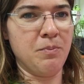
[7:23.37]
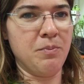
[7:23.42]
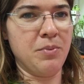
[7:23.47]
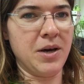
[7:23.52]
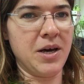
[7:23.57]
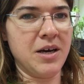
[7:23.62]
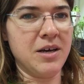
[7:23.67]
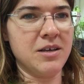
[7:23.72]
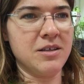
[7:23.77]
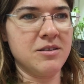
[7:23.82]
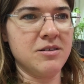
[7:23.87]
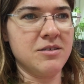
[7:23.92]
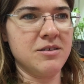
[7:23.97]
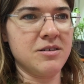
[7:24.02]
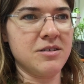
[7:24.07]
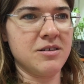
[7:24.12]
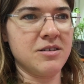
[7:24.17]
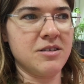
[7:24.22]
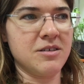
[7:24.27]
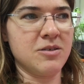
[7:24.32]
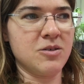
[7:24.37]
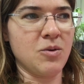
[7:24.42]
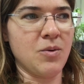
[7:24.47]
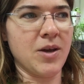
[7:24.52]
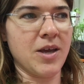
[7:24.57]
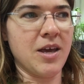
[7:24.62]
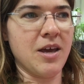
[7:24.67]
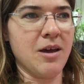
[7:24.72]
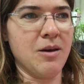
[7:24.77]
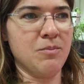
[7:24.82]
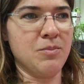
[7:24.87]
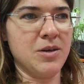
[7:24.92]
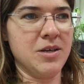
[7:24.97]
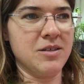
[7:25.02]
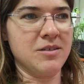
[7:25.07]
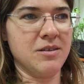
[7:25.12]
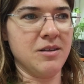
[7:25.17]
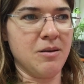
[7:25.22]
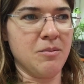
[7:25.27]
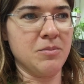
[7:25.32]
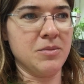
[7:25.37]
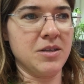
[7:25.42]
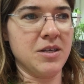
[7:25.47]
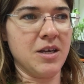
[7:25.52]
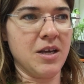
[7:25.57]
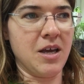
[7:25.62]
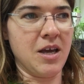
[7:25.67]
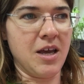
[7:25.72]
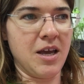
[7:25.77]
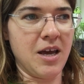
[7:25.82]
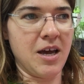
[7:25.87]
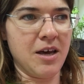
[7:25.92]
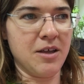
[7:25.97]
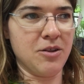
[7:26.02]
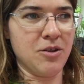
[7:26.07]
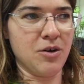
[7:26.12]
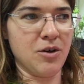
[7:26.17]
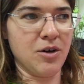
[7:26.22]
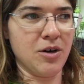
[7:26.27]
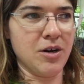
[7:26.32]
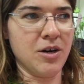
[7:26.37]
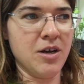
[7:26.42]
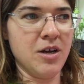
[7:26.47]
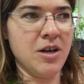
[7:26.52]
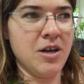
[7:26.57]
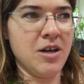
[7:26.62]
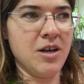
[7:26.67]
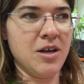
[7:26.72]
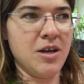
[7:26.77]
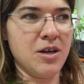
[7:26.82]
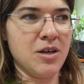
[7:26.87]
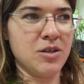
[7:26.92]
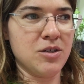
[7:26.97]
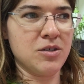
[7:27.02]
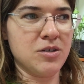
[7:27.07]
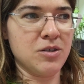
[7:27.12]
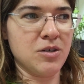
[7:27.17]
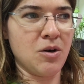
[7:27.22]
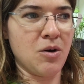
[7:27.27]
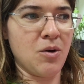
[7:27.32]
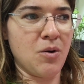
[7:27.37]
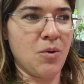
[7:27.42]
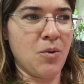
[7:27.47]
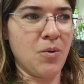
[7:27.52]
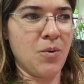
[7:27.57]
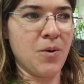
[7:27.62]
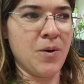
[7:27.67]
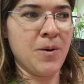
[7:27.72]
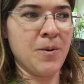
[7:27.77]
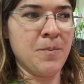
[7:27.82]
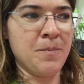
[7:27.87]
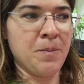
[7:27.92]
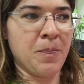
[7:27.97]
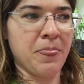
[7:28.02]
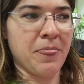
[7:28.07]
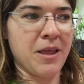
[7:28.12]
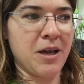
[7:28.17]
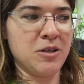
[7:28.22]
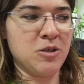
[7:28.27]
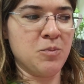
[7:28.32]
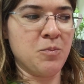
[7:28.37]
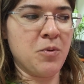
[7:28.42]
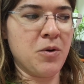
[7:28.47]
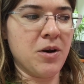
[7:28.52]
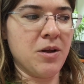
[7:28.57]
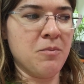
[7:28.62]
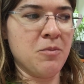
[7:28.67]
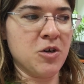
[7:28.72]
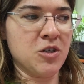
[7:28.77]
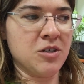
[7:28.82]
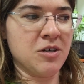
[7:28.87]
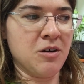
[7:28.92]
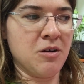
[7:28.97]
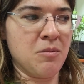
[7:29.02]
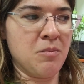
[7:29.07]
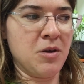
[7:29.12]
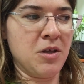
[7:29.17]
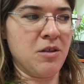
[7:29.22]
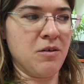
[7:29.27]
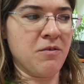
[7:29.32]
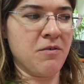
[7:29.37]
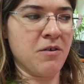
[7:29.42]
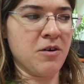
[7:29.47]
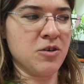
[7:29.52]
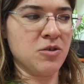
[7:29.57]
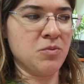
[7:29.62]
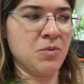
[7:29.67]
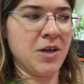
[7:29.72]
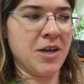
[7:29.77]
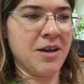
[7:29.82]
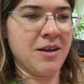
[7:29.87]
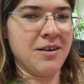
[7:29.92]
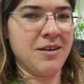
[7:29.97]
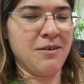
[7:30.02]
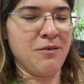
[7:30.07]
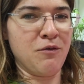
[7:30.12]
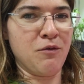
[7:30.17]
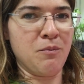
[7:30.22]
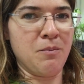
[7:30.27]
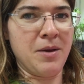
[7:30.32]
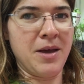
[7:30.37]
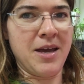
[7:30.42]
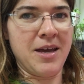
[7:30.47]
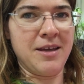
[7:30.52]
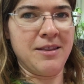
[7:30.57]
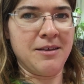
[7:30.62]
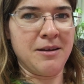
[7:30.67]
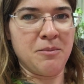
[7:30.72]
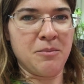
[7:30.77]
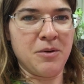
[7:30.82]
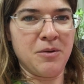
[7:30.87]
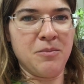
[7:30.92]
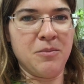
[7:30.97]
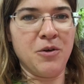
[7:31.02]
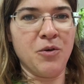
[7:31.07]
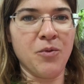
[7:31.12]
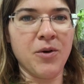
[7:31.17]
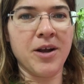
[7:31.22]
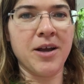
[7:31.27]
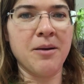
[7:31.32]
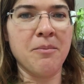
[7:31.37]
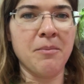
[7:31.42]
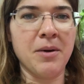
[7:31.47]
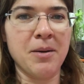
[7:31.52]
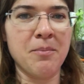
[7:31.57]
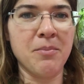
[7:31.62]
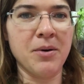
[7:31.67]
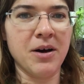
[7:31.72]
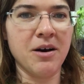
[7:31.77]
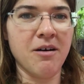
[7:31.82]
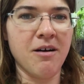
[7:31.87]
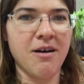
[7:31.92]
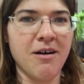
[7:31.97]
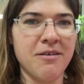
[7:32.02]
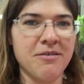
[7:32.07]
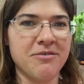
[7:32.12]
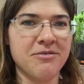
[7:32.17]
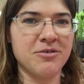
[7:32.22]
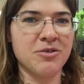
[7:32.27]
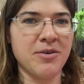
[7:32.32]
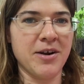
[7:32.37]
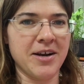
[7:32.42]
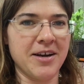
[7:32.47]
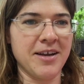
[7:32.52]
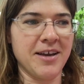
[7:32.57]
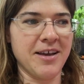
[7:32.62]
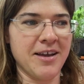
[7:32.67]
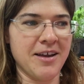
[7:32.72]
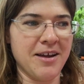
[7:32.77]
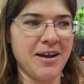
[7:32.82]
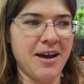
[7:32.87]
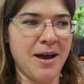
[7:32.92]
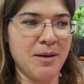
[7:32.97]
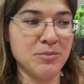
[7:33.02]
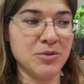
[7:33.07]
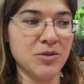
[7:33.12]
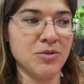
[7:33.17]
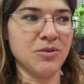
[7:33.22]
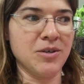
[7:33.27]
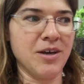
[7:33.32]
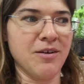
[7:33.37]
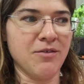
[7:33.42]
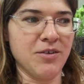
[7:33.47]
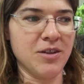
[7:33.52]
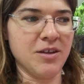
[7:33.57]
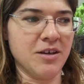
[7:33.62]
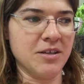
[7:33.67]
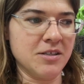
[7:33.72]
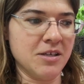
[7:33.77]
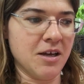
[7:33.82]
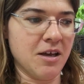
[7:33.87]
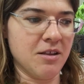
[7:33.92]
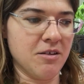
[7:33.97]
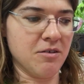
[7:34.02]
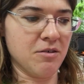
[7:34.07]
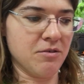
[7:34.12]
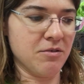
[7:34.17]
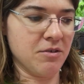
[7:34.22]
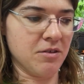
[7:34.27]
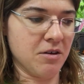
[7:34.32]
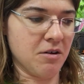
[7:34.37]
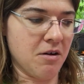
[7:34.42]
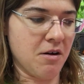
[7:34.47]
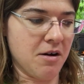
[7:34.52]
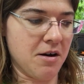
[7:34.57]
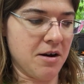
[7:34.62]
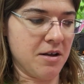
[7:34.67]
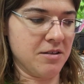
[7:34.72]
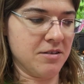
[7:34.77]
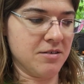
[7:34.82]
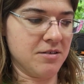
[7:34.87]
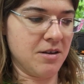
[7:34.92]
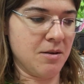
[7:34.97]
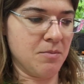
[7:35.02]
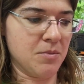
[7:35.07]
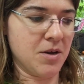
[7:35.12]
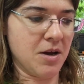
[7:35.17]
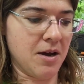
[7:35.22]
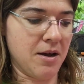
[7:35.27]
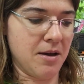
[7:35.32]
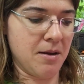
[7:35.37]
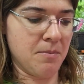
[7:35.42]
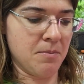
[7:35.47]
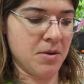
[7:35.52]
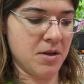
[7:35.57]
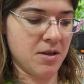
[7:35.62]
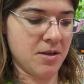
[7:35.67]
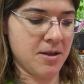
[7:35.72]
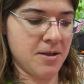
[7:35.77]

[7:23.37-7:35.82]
beds, so I can't piece them together. So it's pretty much going to be the first weekend of May that I'm going to be working my butt off trying to get absolutely everything together for the garden at the same time.